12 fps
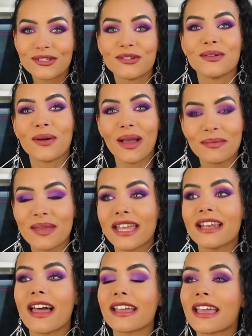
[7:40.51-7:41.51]
Do you know what I
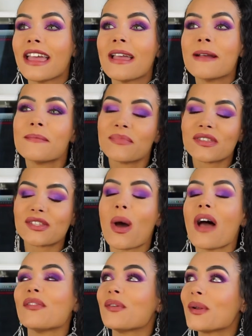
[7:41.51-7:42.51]
mean? Like, so
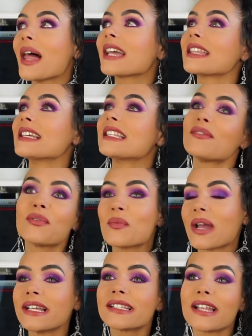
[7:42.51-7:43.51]
I feel like there's different
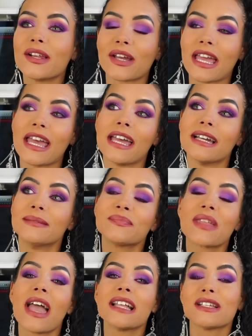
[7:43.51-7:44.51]
ways to look at it,
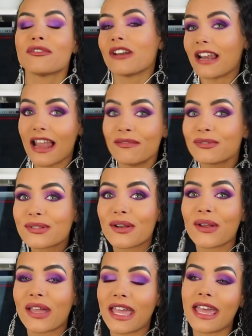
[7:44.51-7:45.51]
different levels to
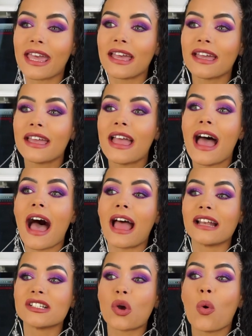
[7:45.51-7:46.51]
look at it,
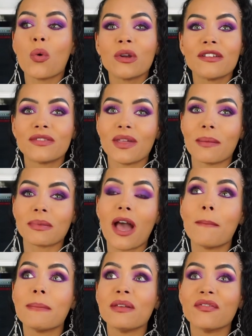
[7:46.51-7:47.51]
and all of them
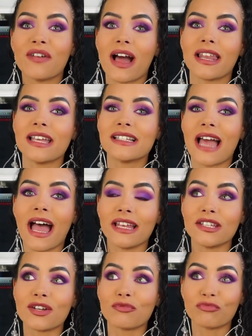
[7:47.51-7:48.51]
can be valid
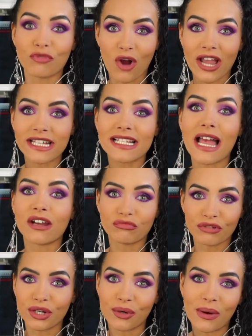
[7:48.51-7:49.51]
and right and
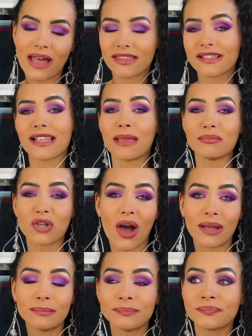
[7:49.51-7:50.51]
real at the same
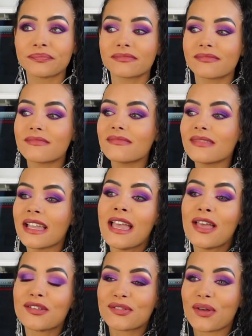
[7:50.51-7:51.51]
time.
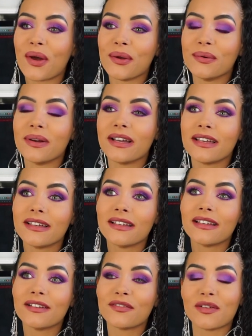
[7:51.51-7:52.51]
So
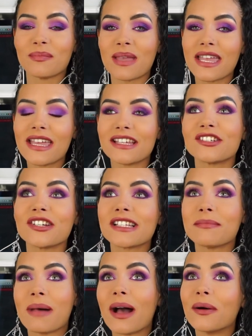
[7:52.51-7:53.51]
for me, it's just
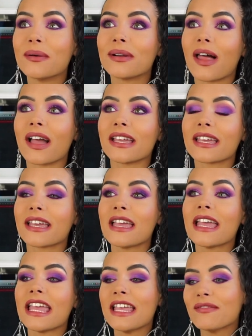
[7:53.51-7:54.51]
about like,
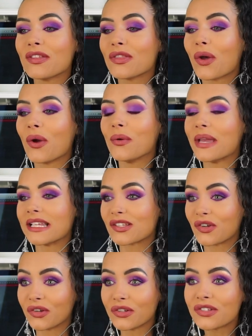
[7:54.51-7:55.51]
even though it's
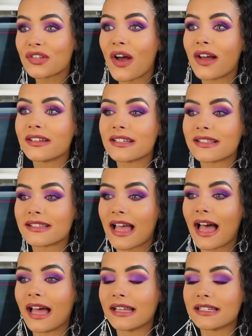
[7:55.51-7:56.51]
good to
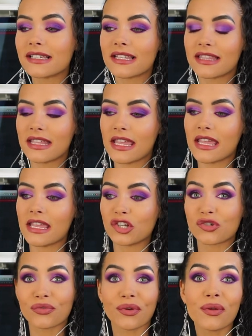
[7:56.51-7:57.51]
understand the
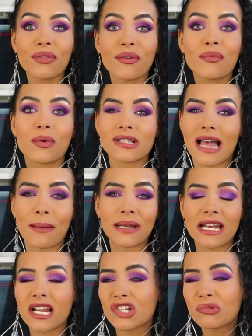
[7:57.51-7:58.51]
truth of what's
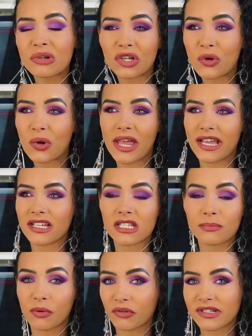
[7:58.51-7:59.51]
happening, I don't want to call it a
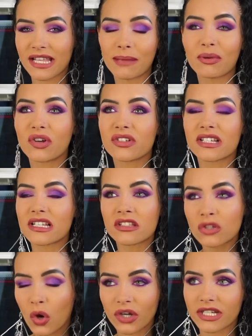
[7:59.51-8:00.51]
conspiracy because it's
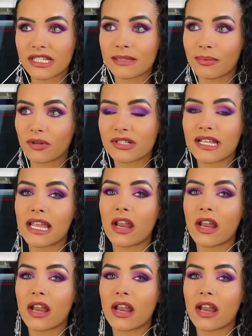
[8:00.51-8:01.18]
not a conspiracy.